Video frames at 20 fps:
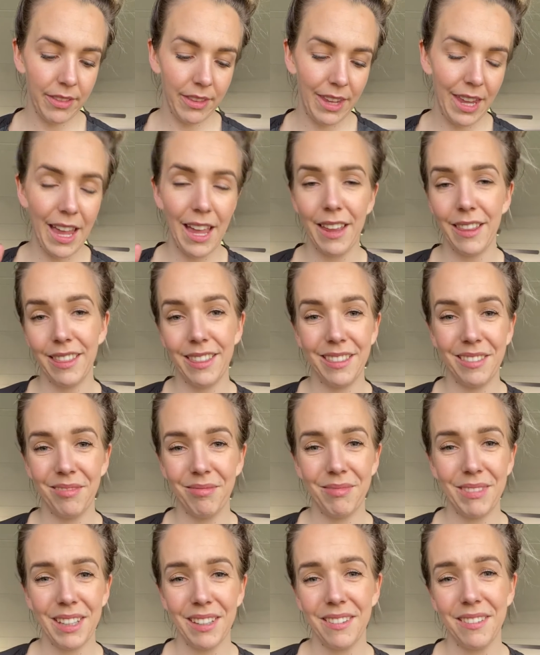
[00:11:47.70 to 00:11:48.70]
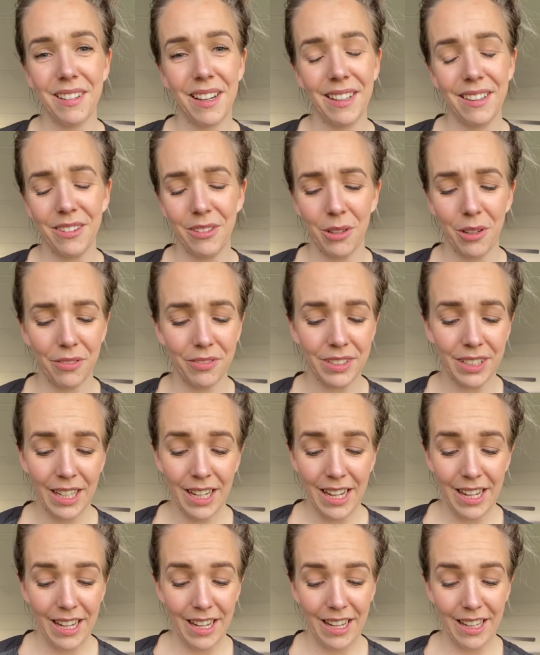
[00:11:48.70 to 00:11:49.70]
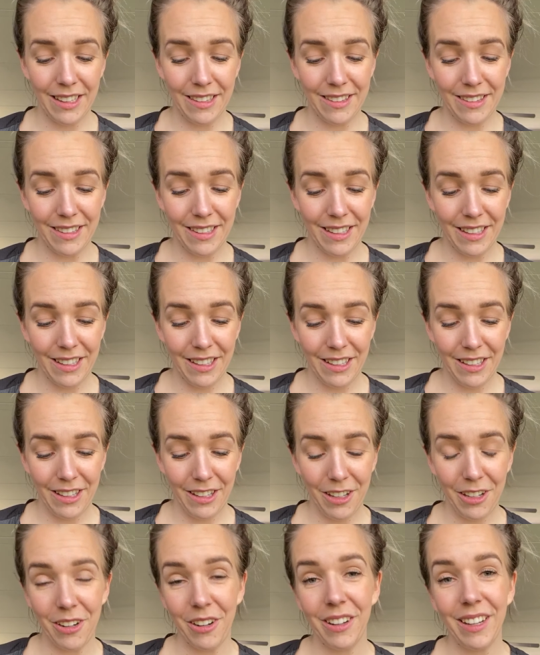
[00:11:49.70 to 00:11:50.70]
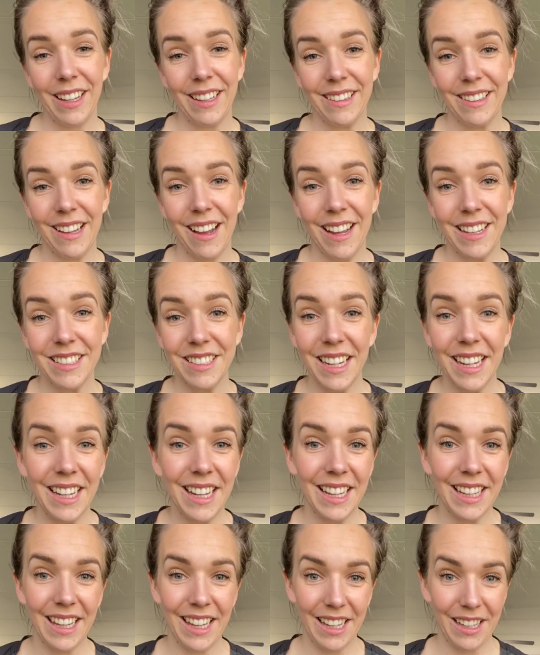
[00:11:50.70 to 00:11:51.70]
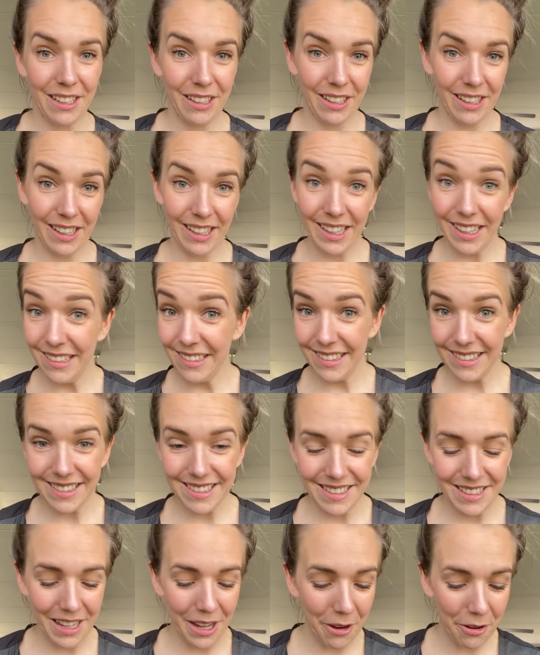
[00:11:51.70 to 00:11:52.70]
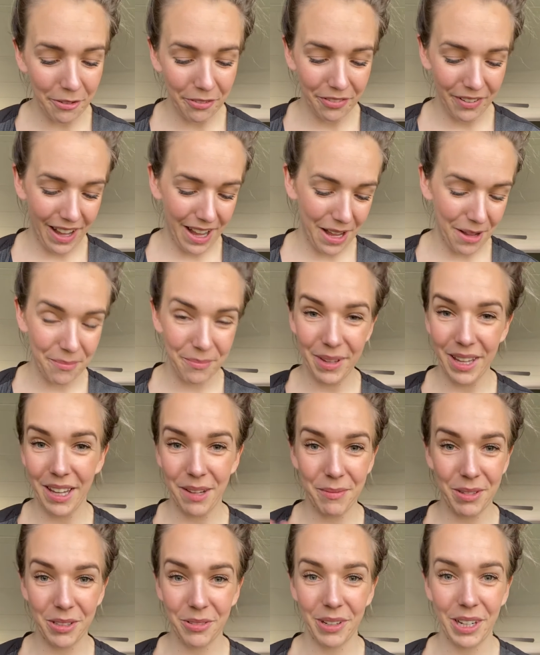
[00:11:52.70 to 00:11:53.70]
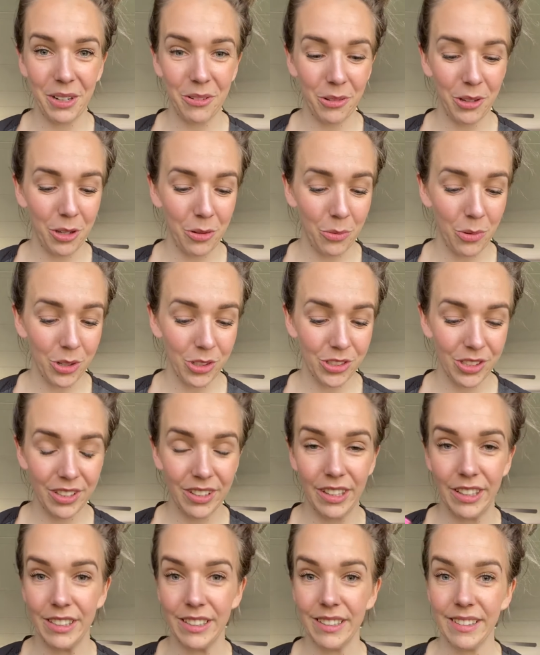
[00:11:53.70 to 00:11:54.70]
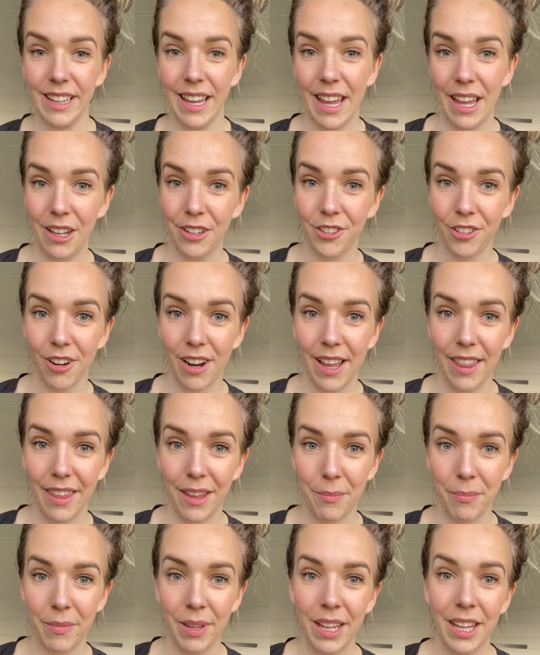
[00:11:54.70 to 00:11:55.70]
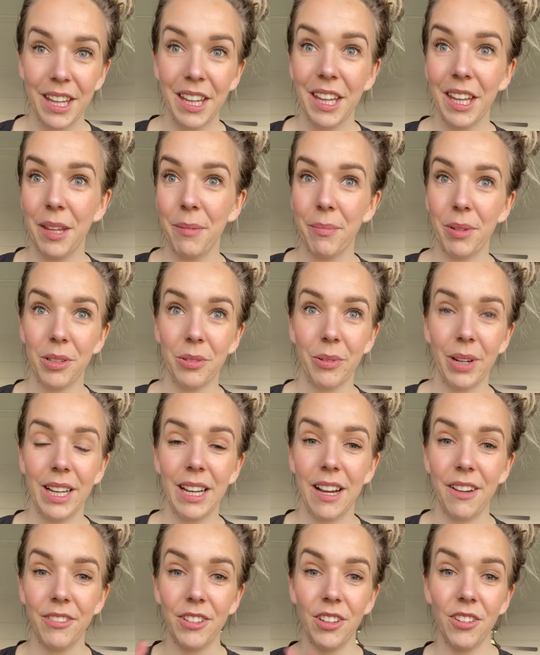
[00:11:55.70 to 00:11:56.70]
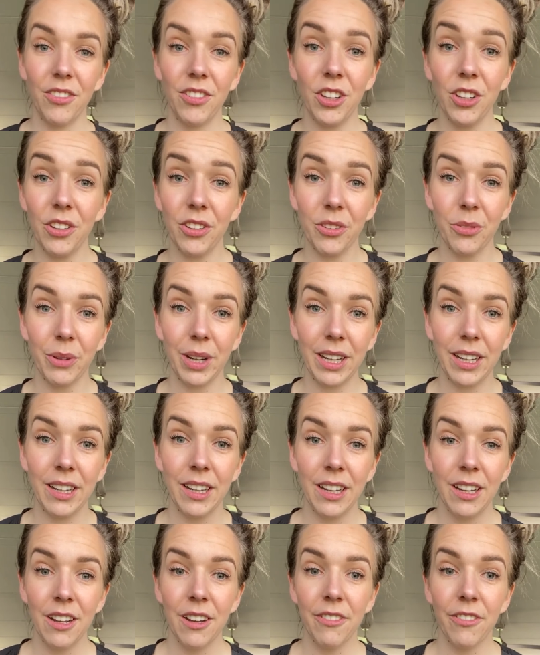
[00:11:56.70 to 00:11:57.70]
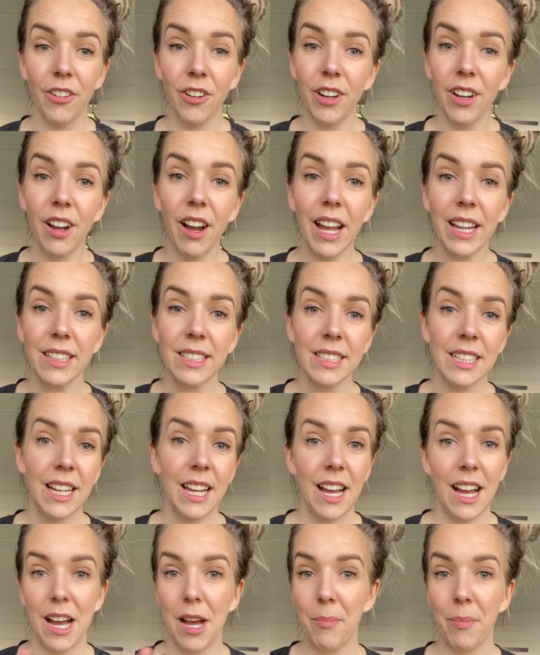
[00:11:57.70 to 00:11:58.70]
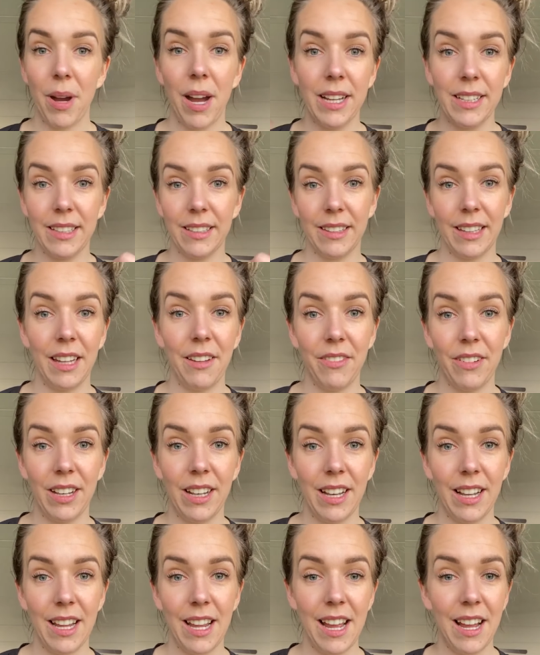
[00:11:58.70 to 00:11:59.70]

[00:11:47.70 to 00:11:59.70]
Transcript: yeah, just nice soft. It's, you know, it's hygienic, it cleans itself um, in between all your washes. You just air dry them in between after you've used one for a night. Um, I just leave it